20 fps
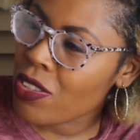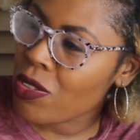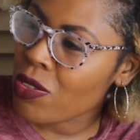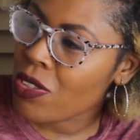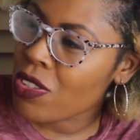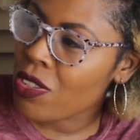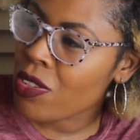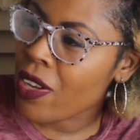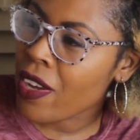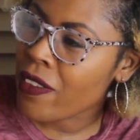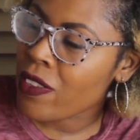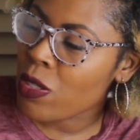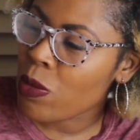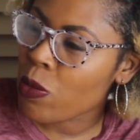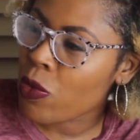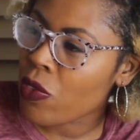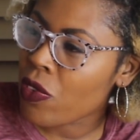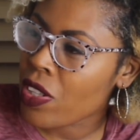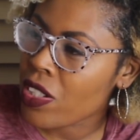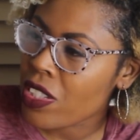Do you still have to
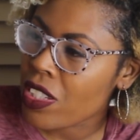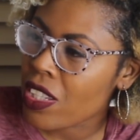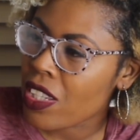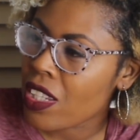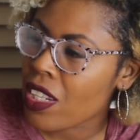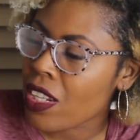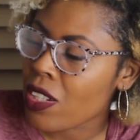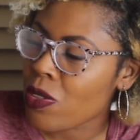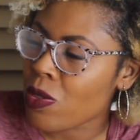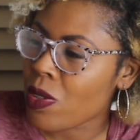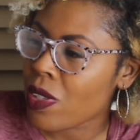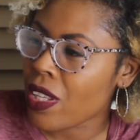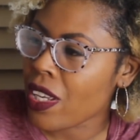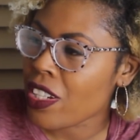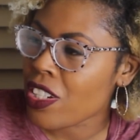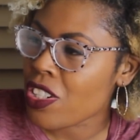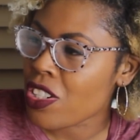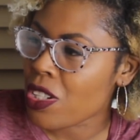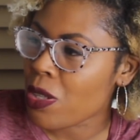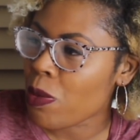move on to the next
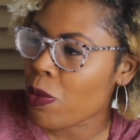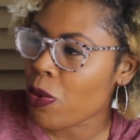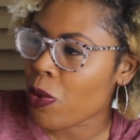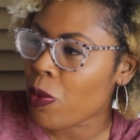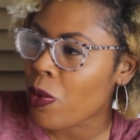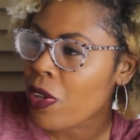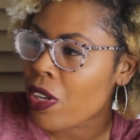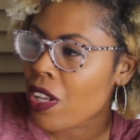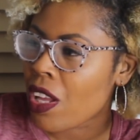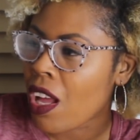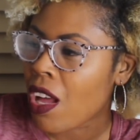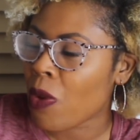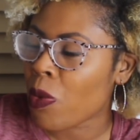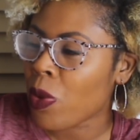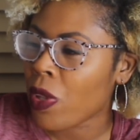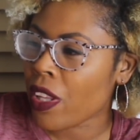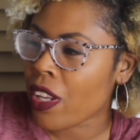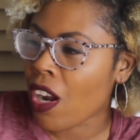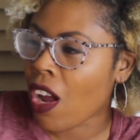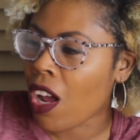relationship, or will it
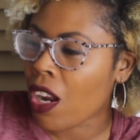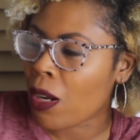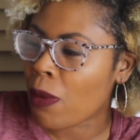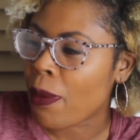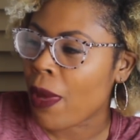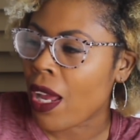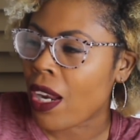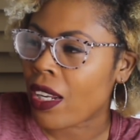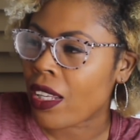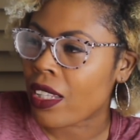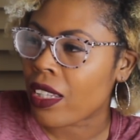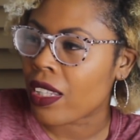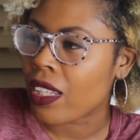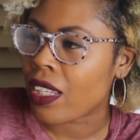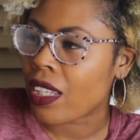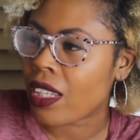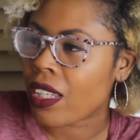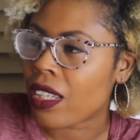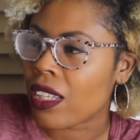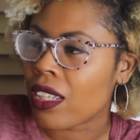
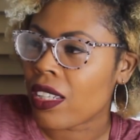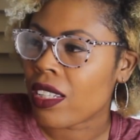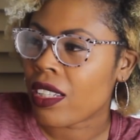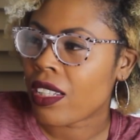automatically